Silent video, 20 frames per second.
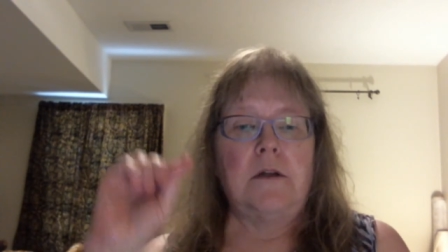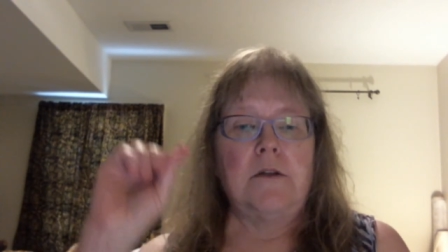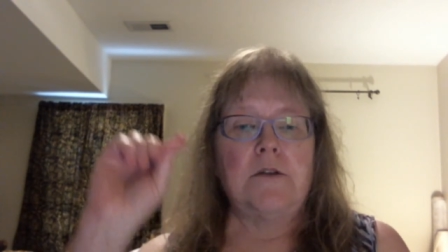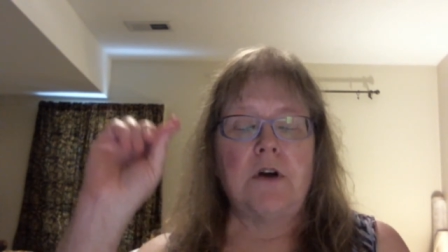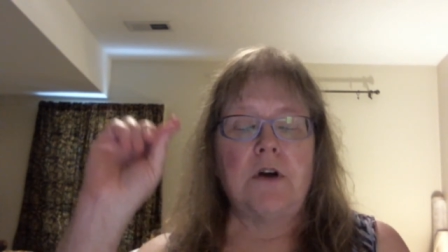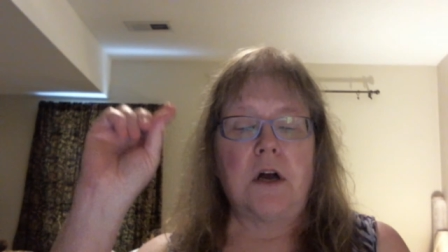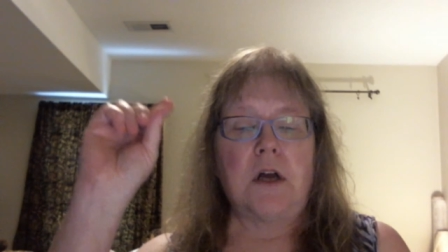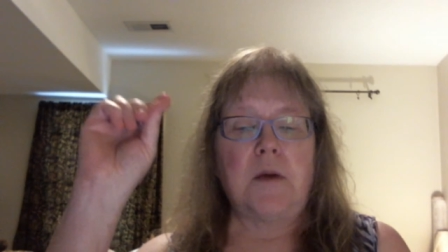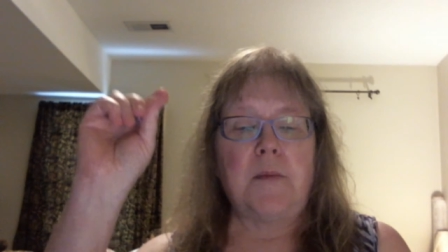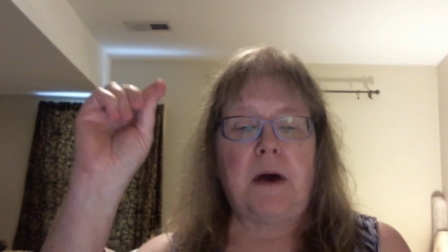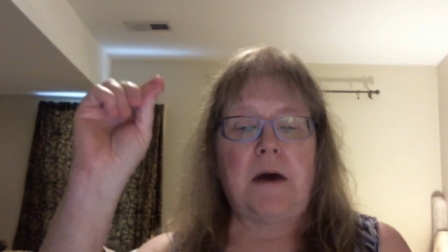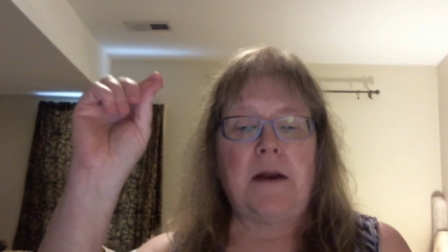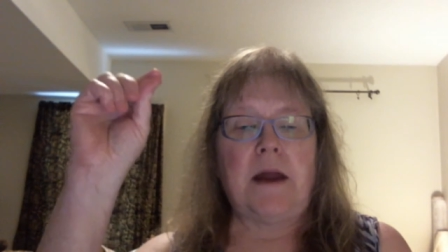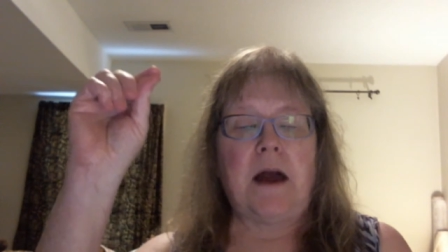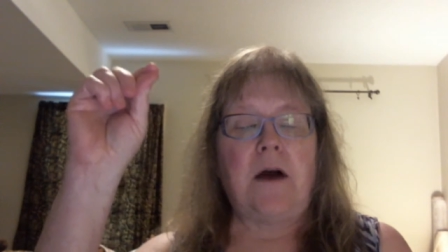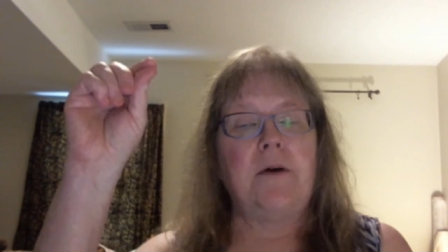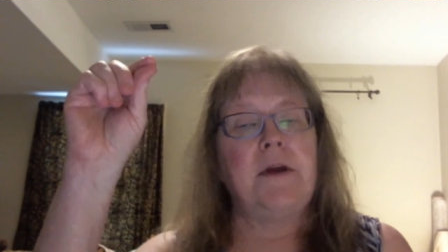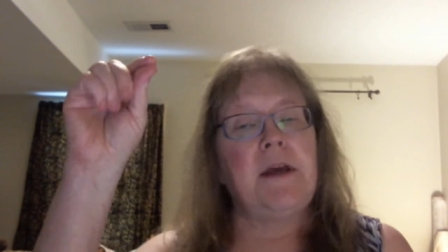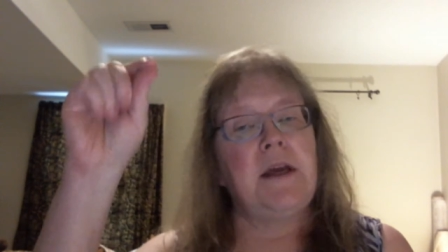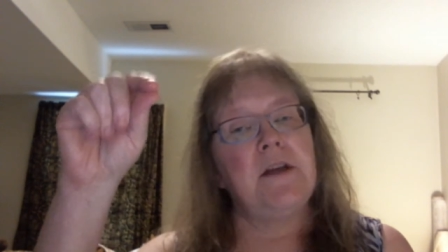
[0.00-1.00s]
talk about
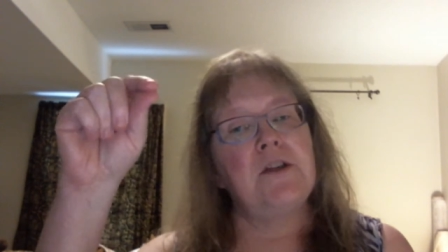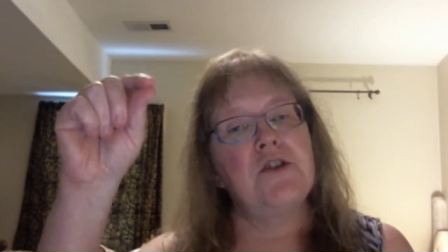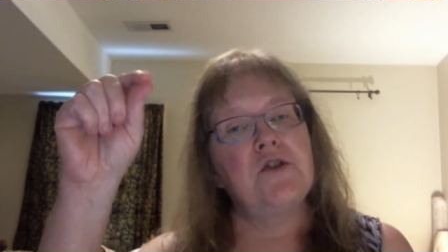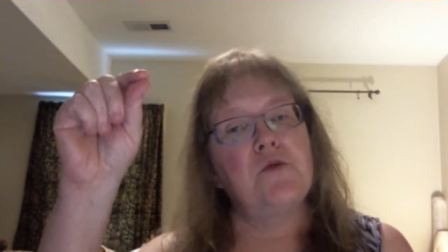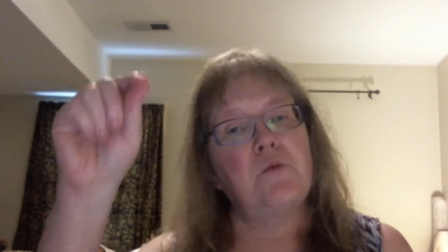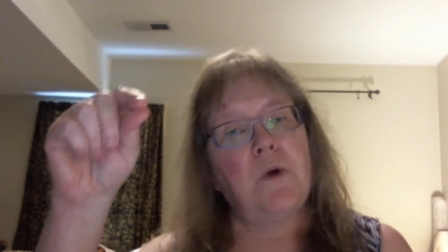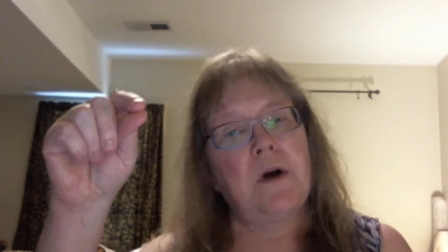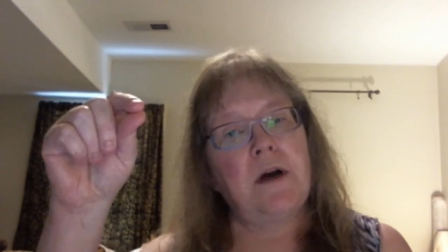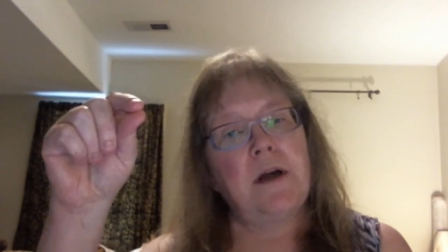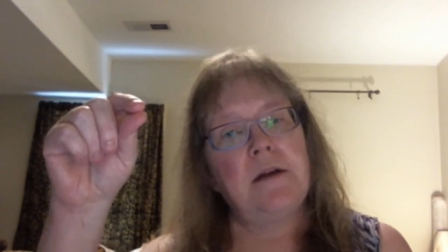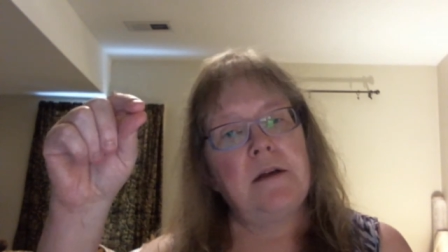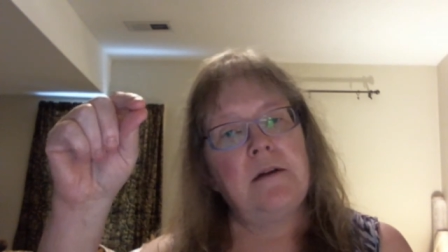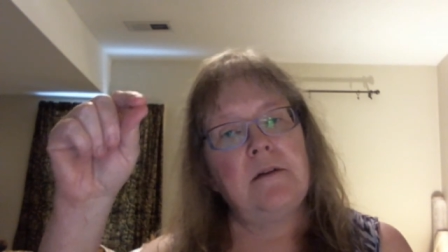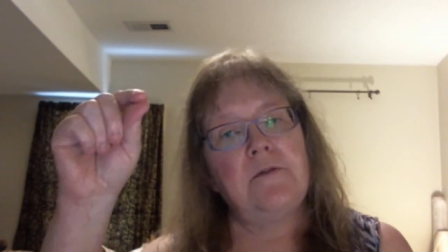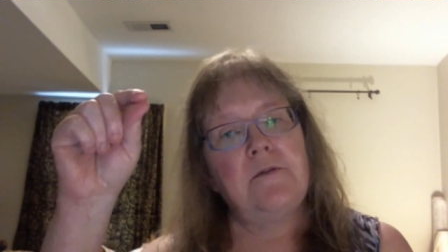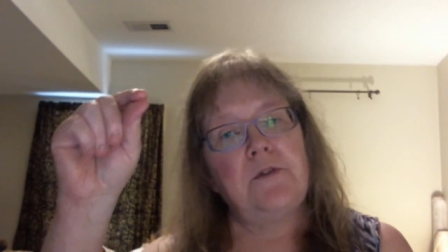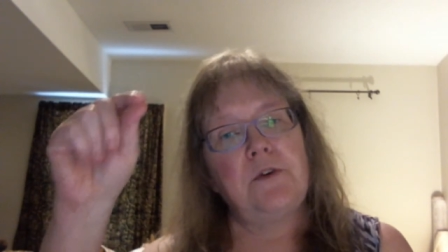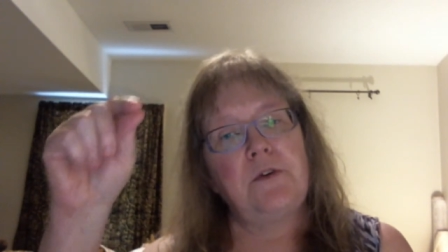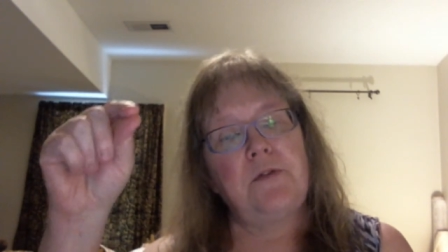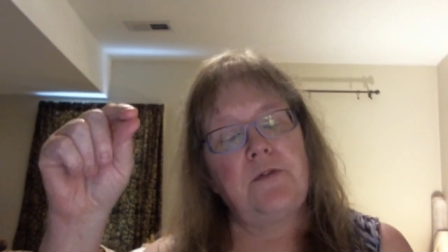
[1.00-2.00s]
how each one
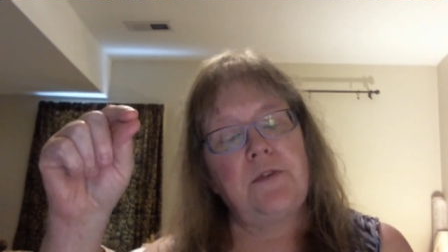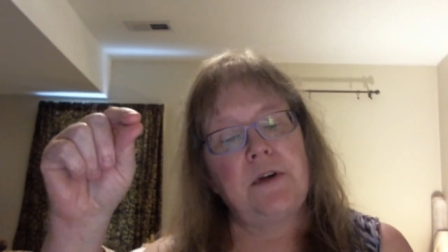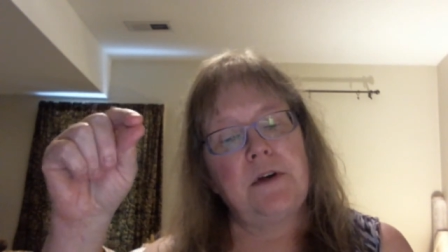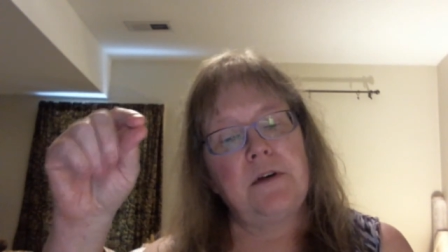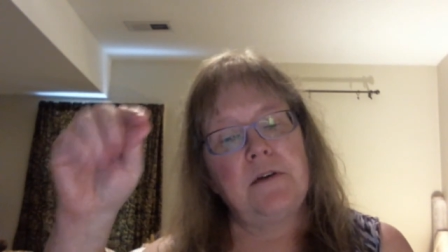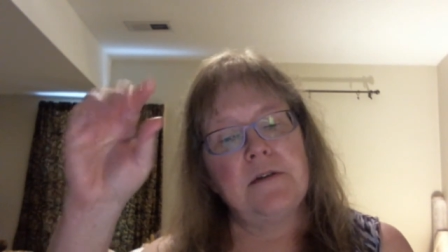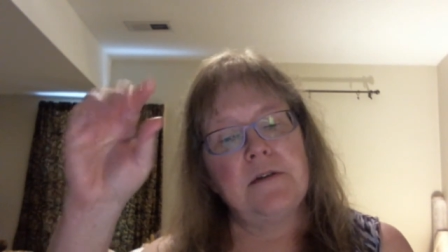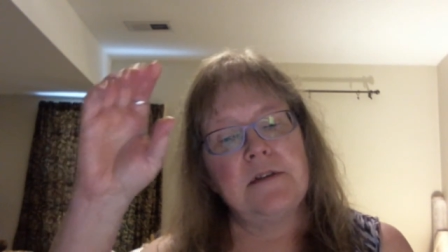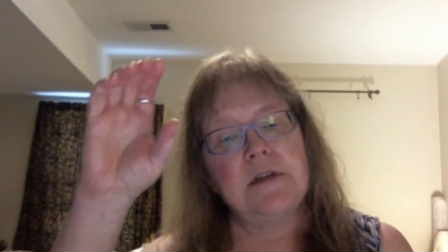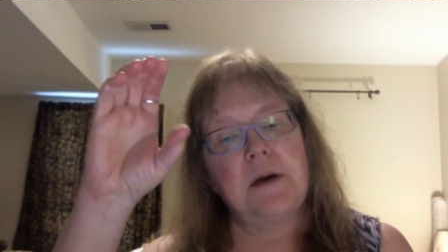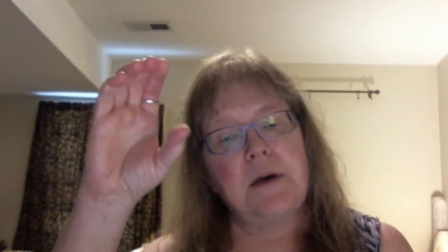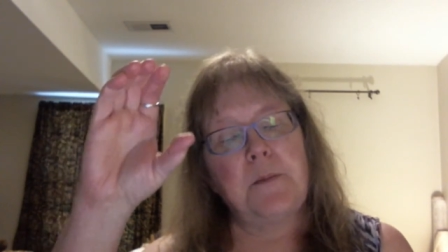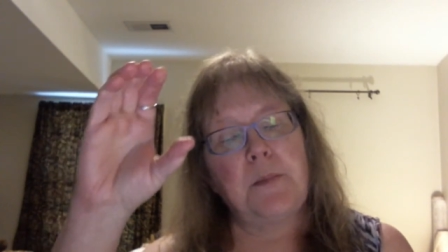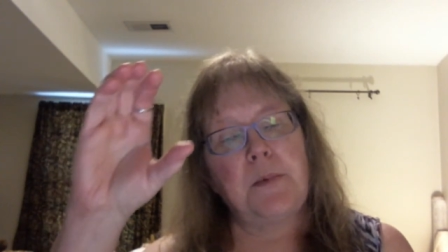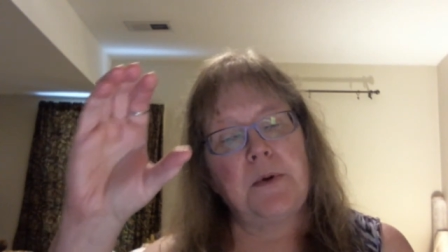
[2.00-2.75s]
fulfills a